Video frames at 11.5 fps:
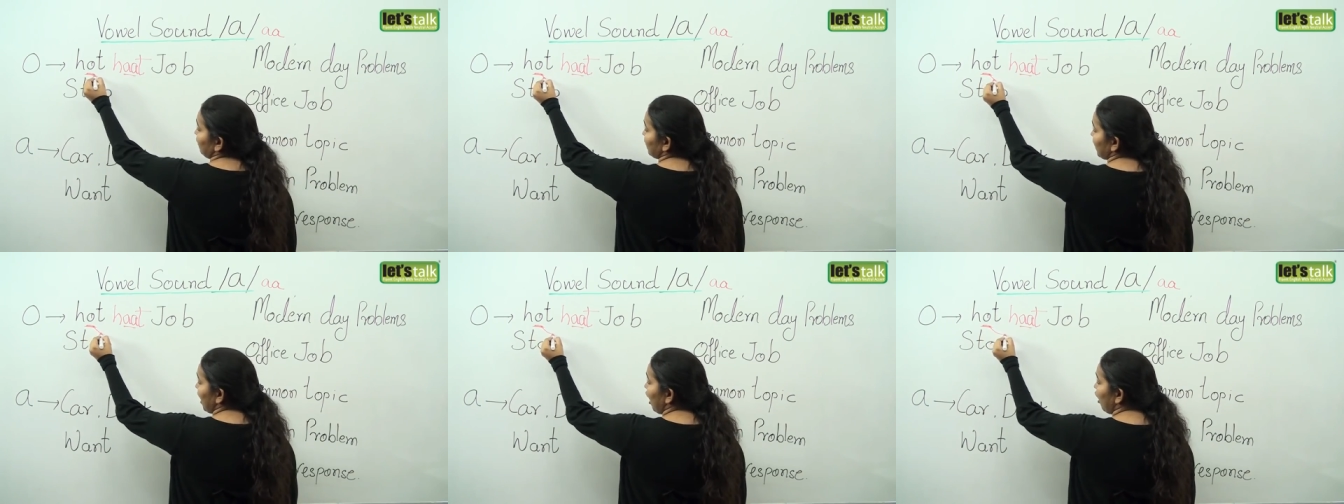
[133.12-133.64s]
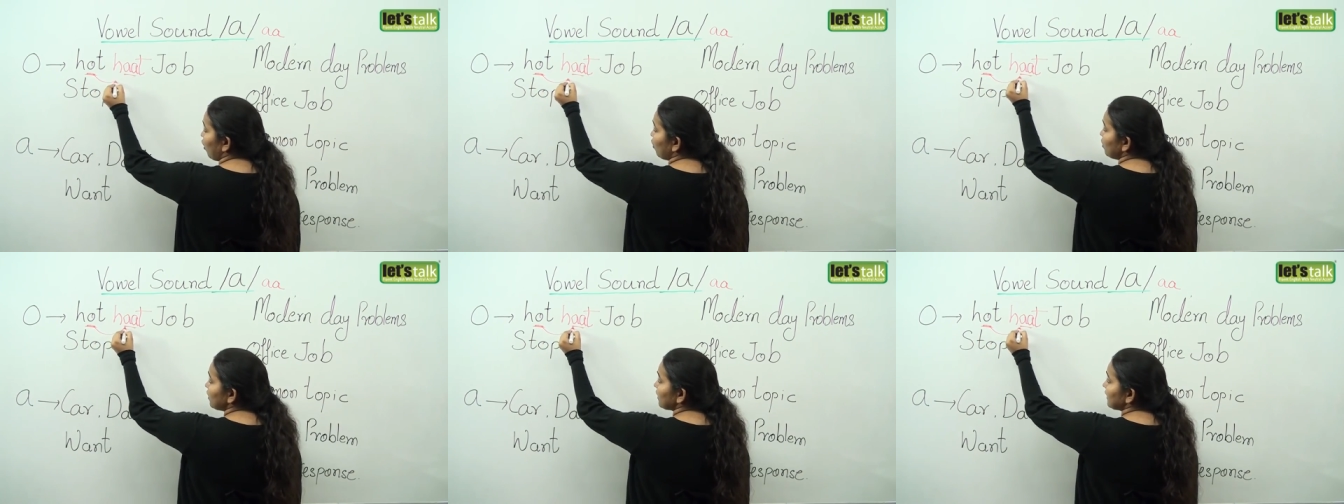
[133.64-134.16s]
The
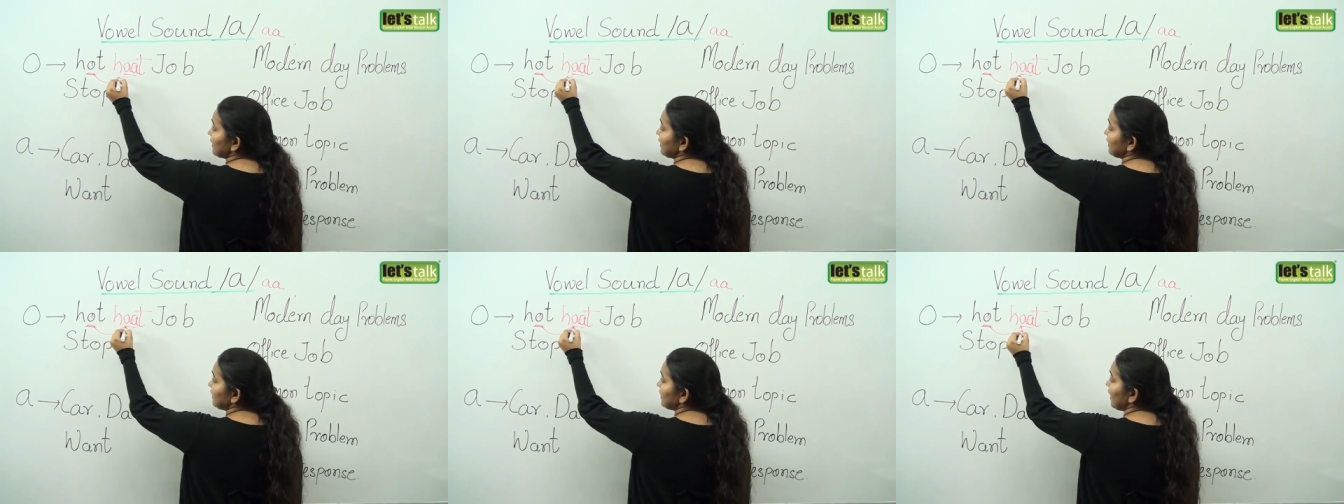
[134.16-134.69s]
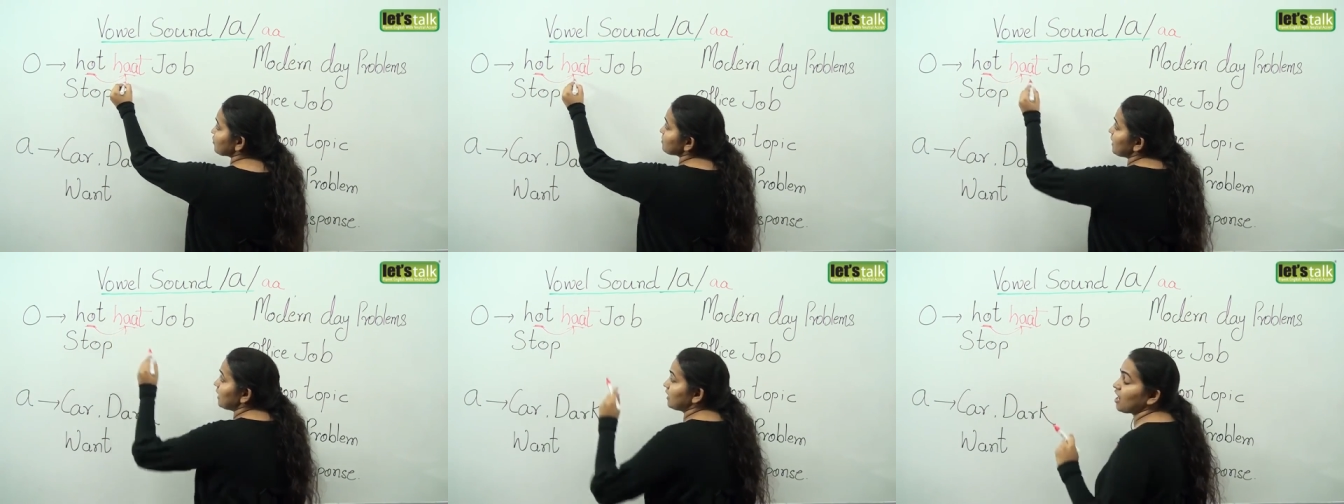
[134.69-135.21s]
O gives
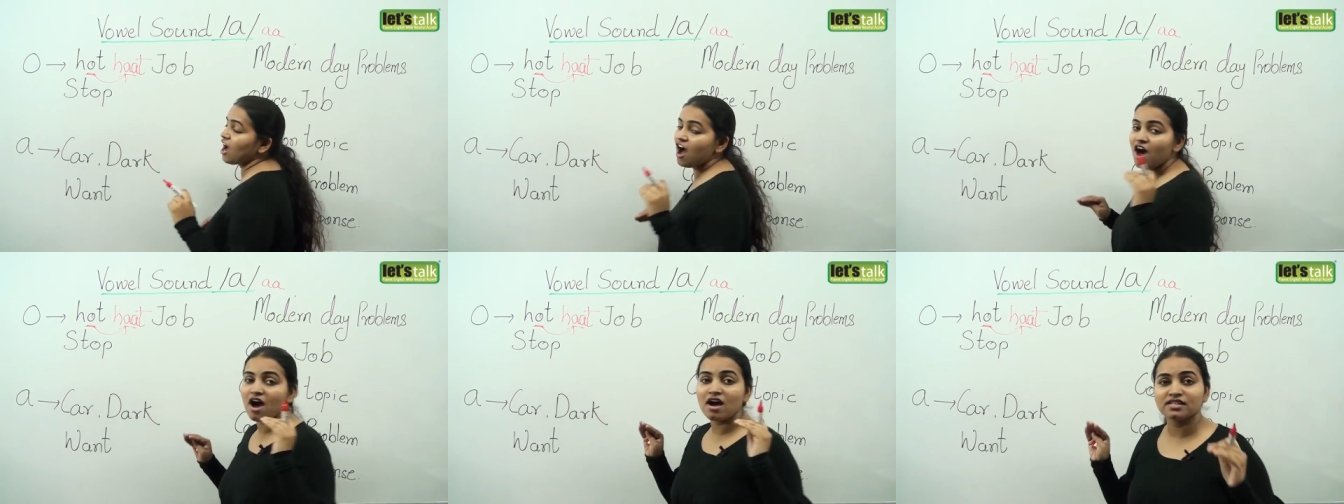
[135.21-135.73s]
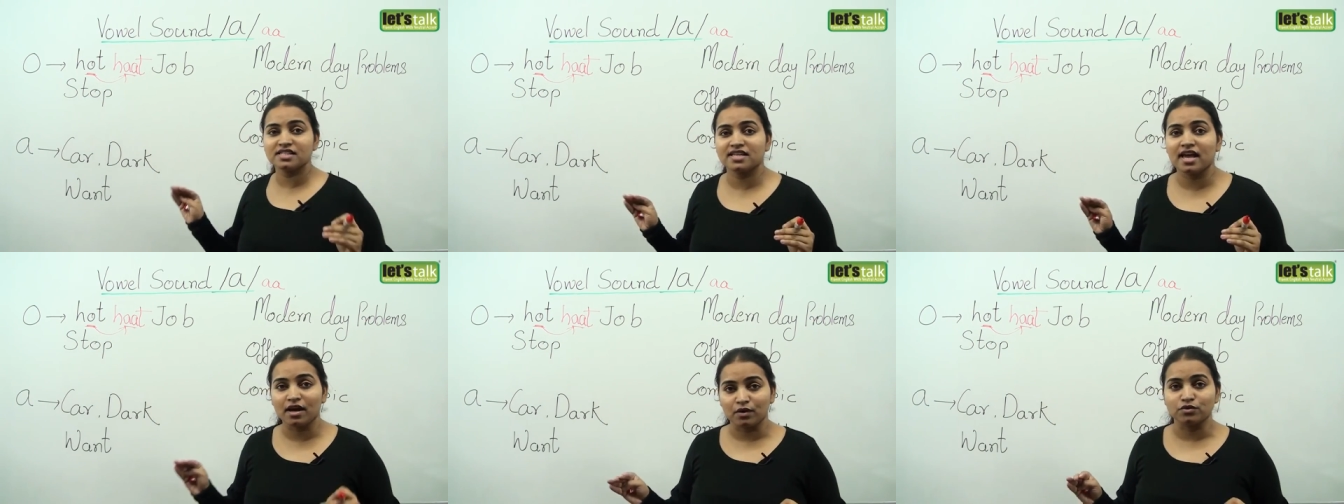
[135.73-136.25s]
me the R
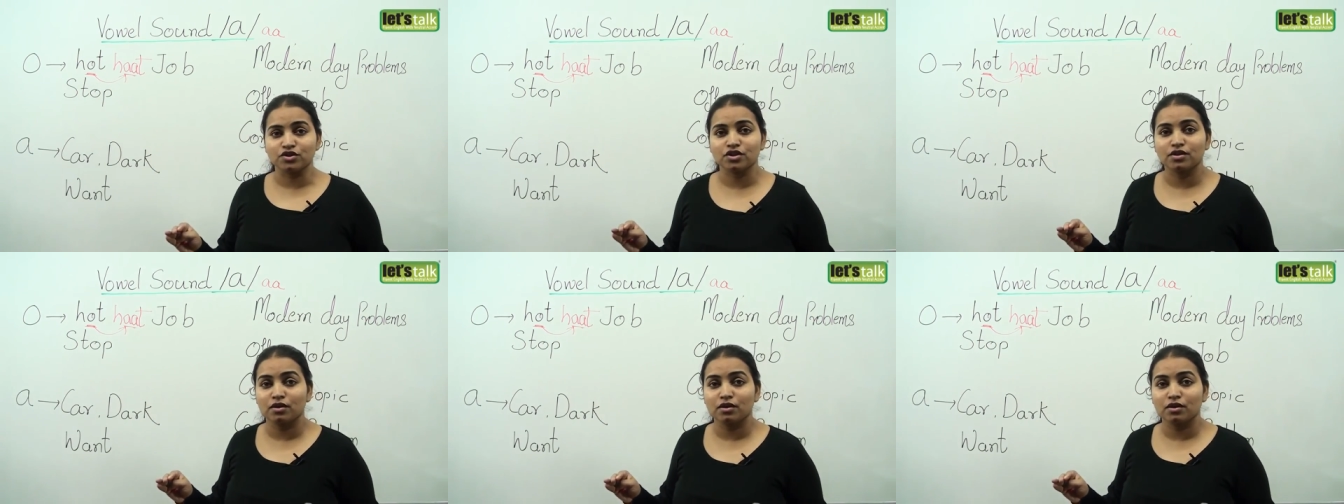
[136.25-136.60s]
sound.